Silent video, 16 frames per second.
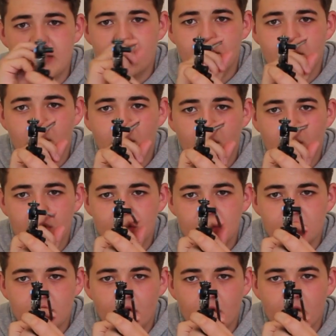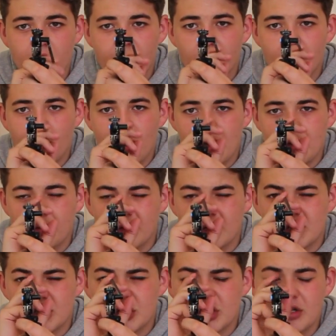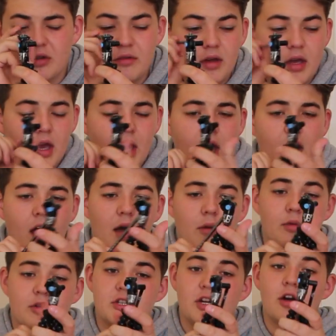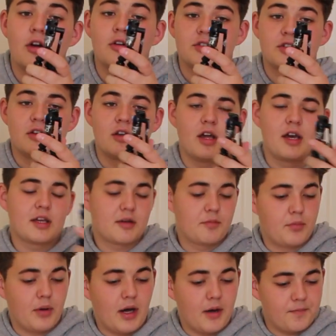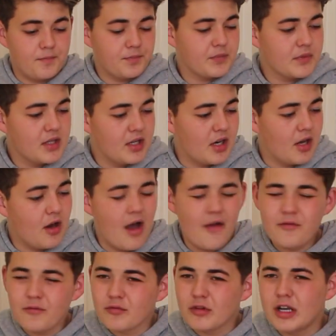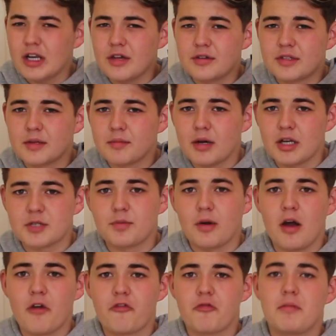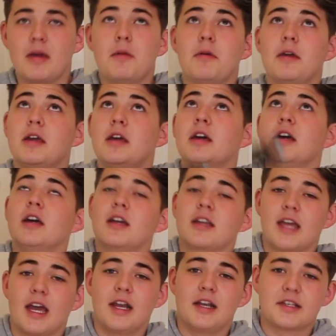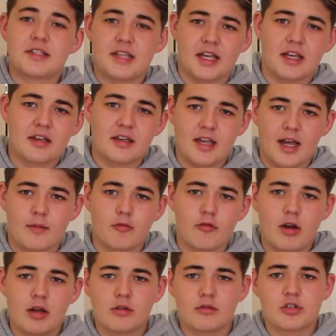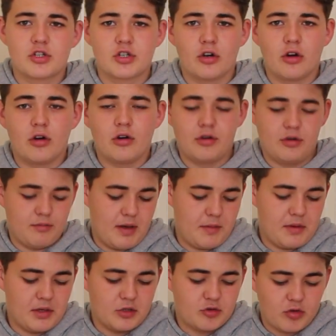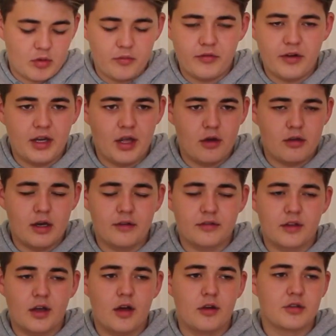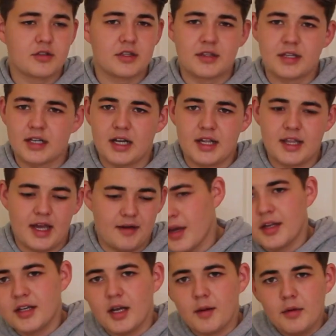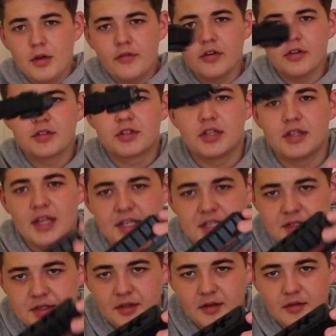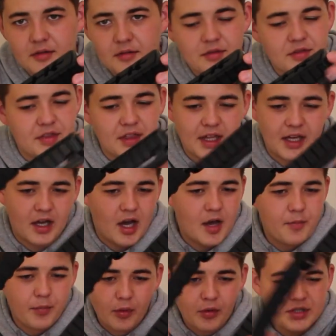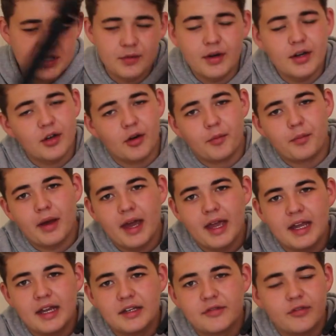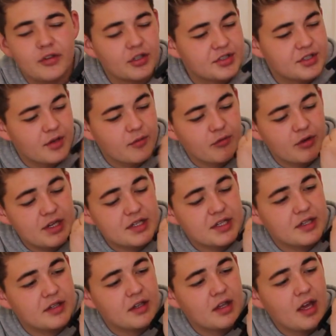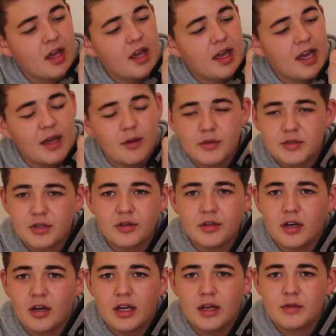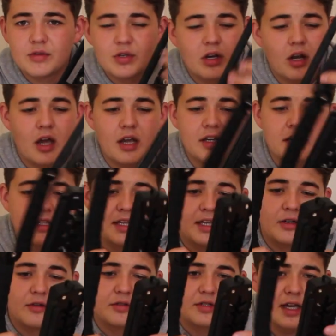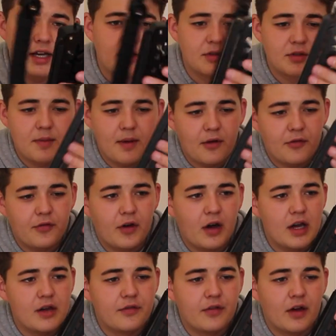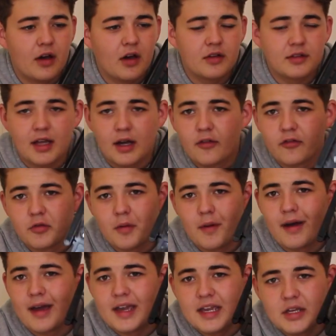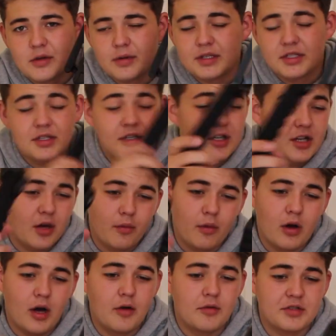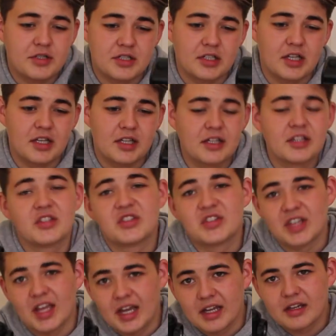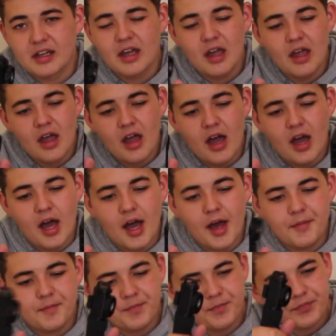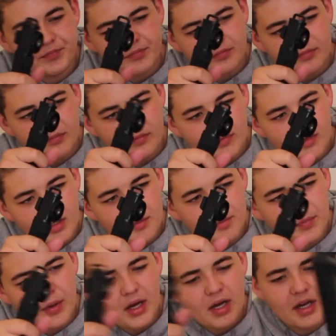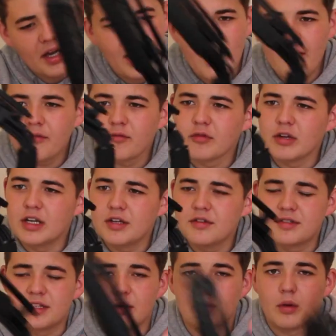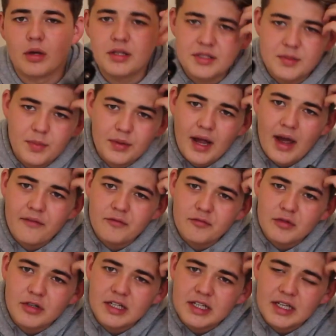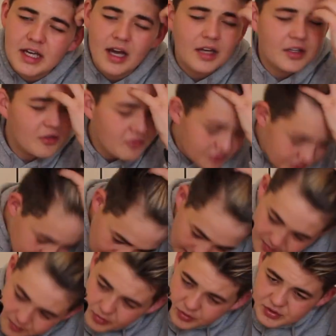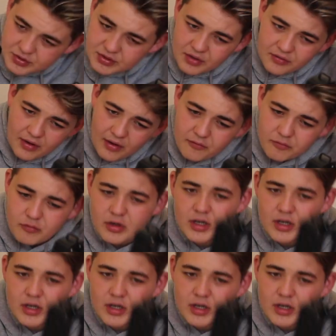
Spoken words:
even more control over where you want to shoot, which I also like. But you know, I haven't really used it much apart from maybe getting a second camera angle shot on maybe a drum video that I've done or something like that. Now moving on to this thing, I bought it when I got paid for some reason. It was on Lightning deals and it was about £5 down from about £8. So you know what, I was just like sick. But I haven't really used it once. But I don't skateboard, so I haven't